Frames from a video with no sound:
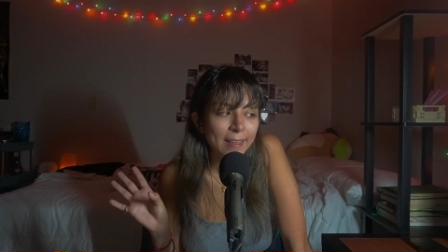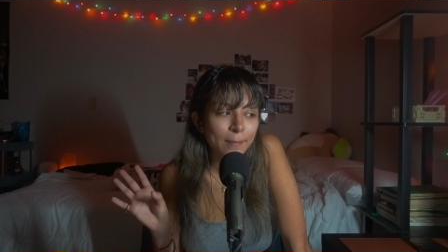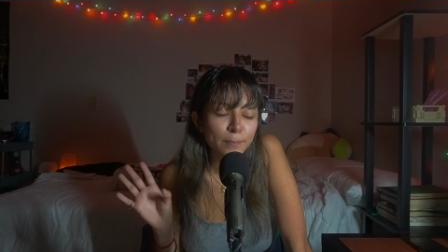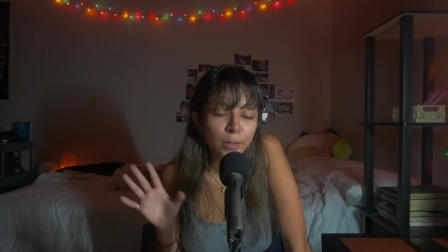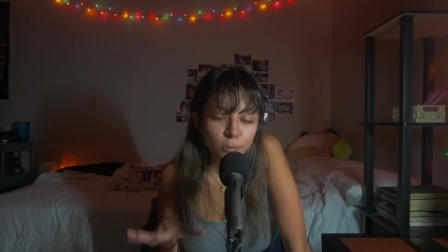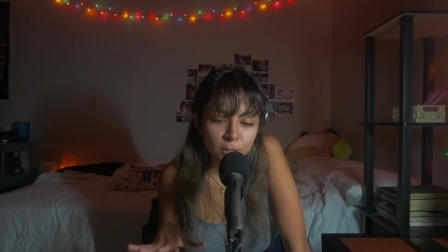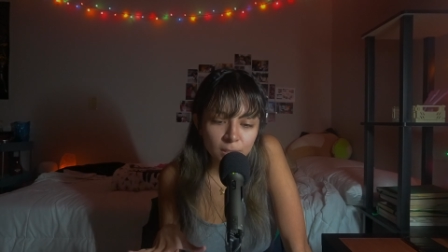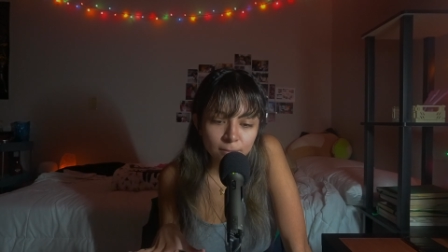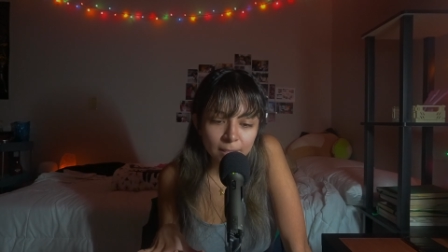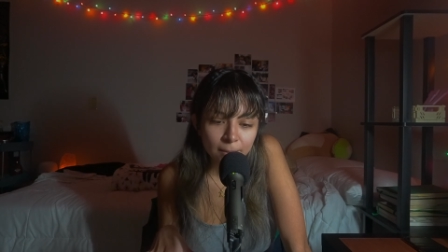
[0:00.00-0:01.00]

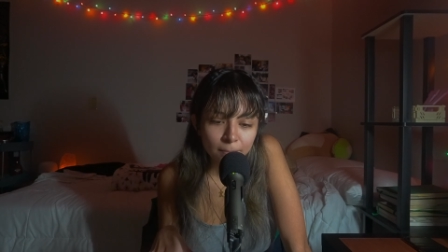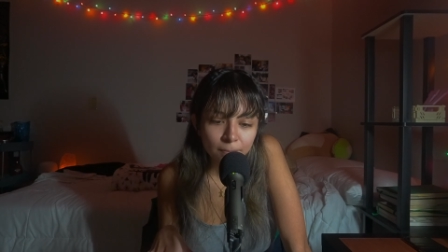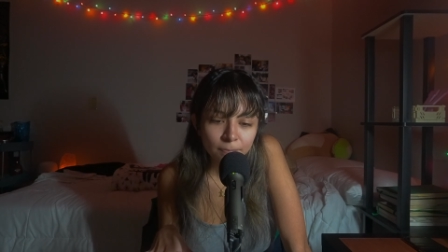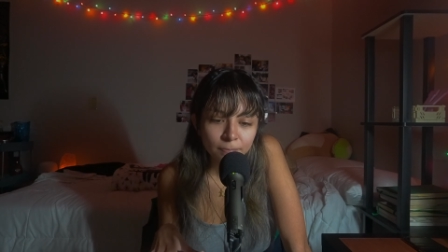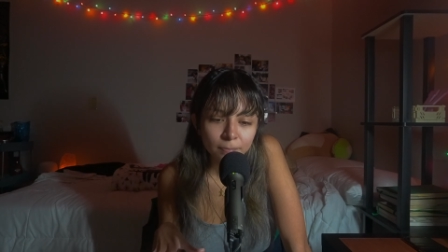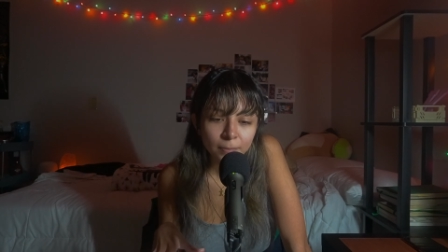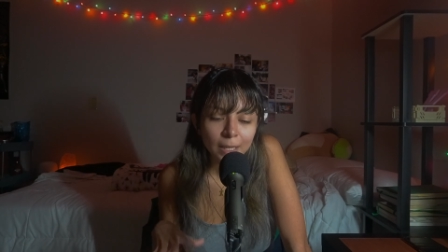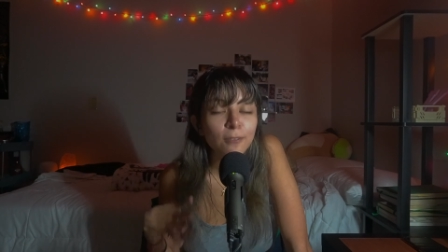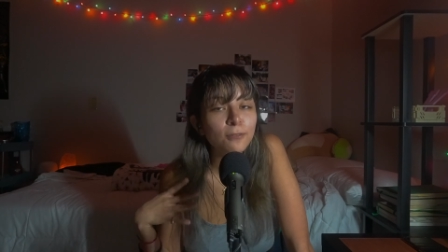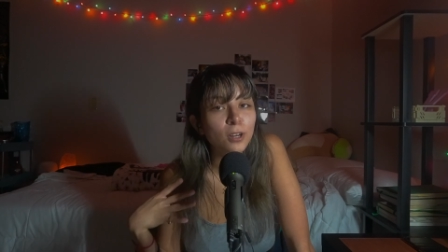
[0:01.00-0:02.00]
most of them,
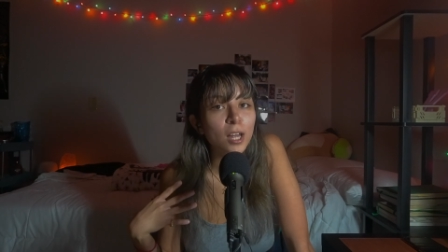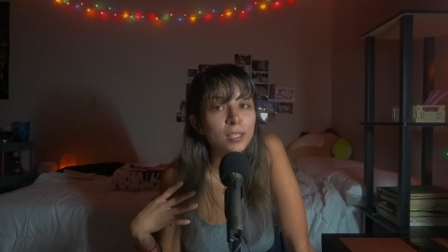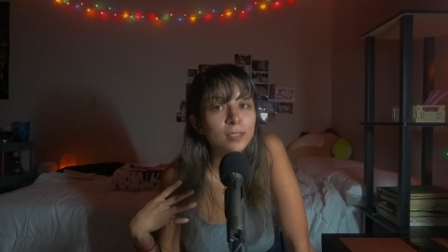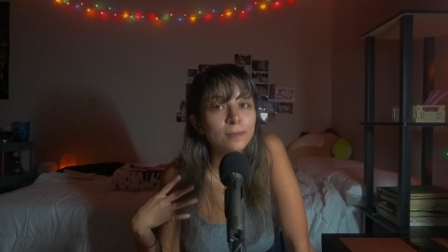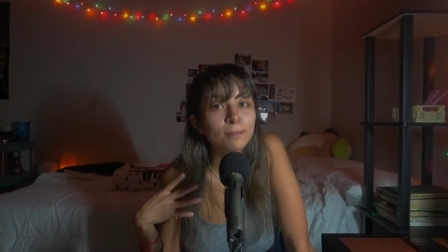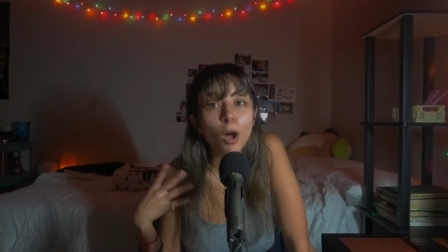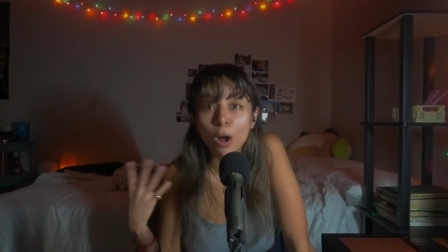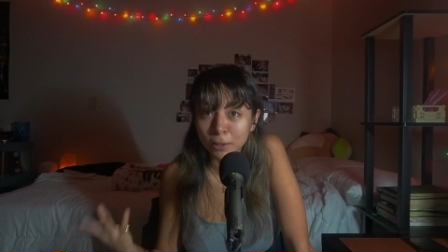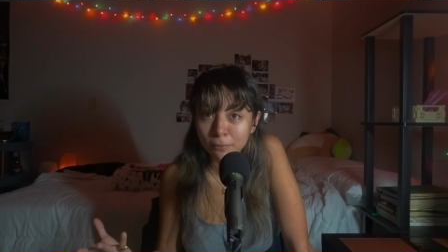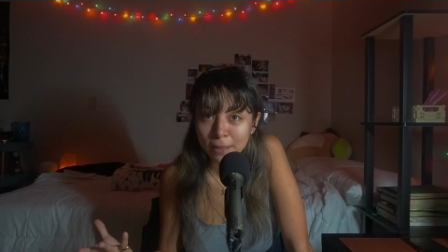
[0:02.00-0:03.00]
if not
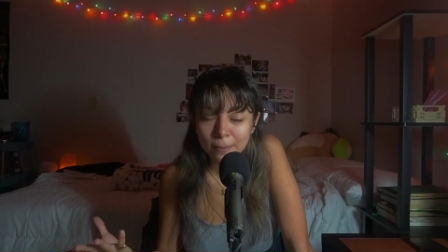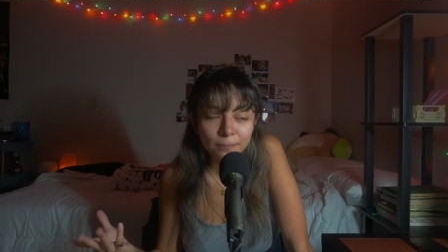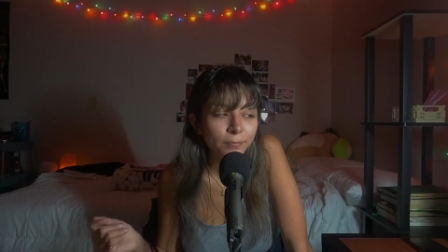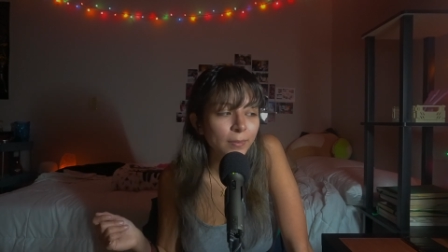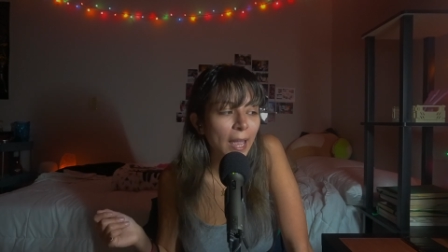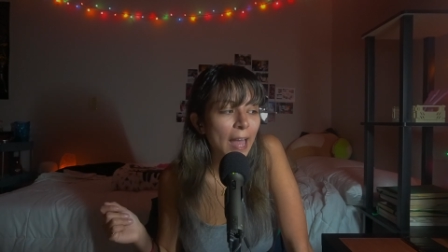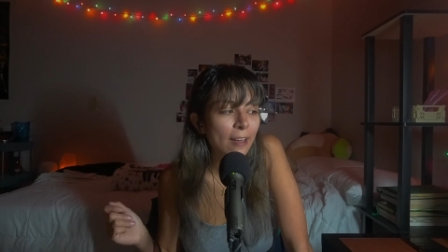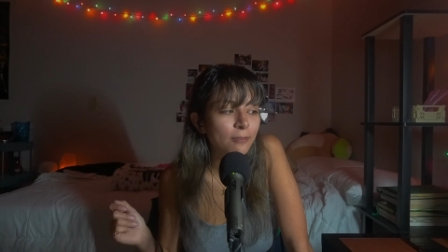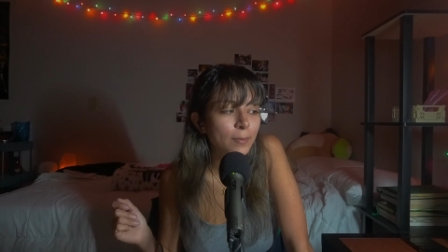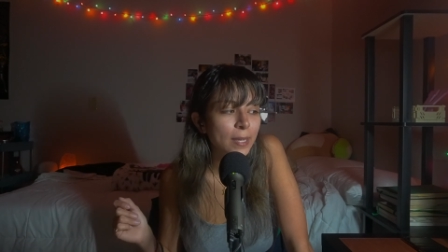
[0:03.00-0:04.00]
all of them,
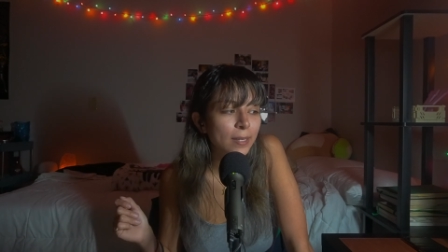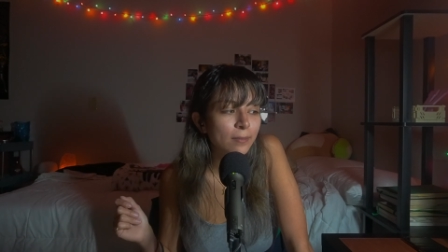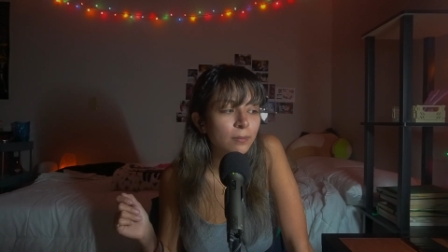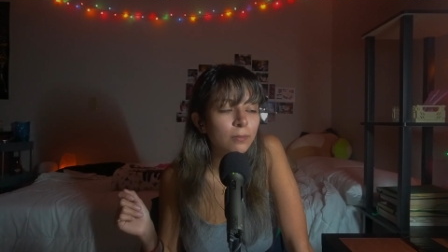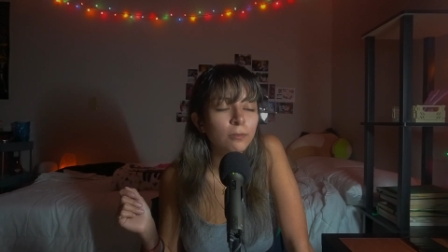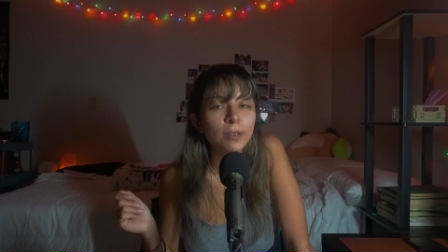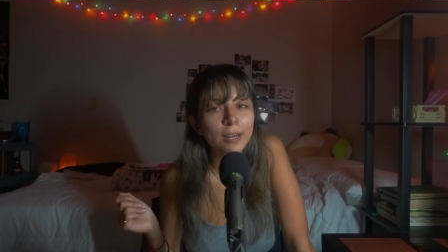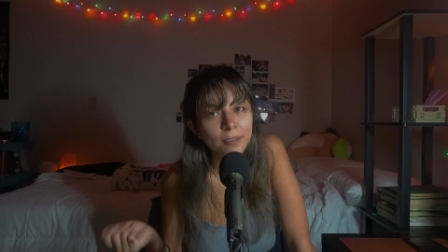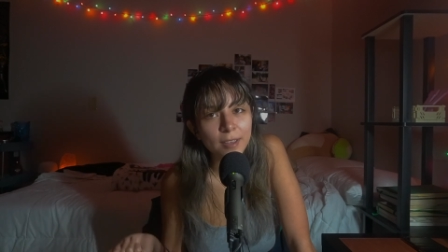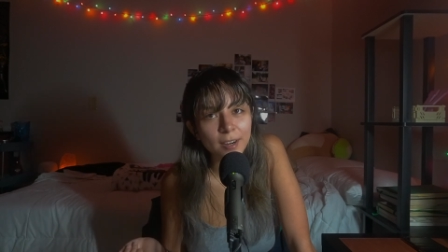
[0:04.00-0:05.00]
have been
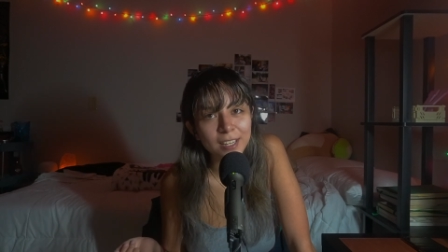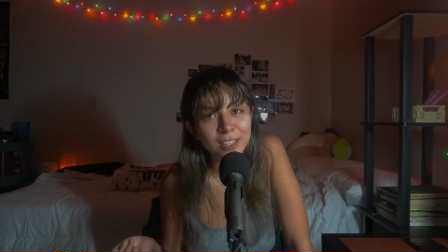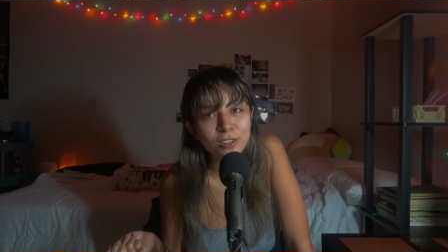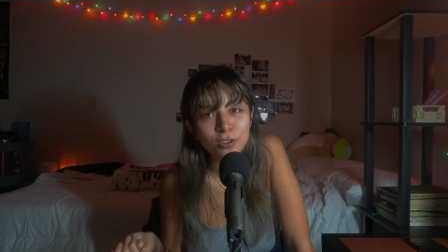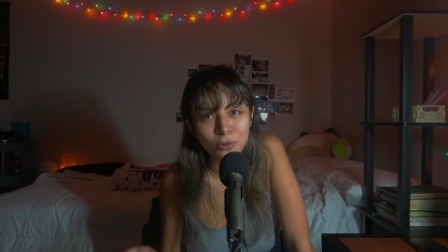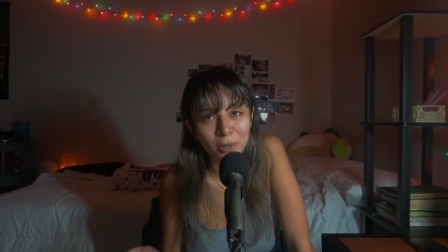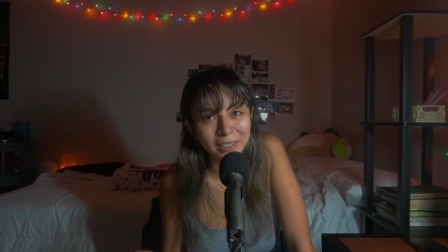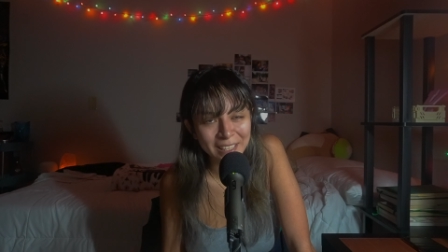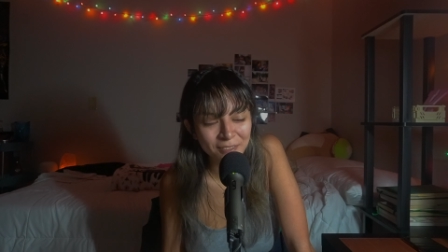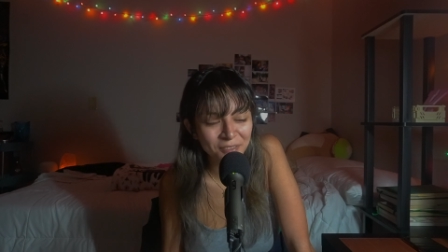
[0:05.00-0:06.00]
very, very
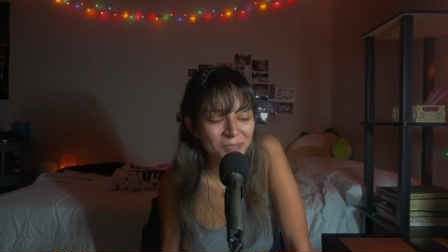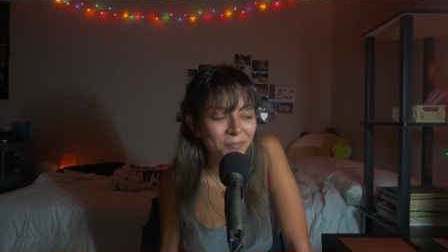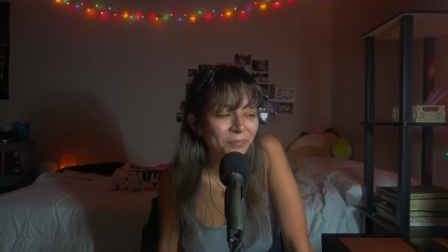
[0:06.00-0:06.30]
short-lived.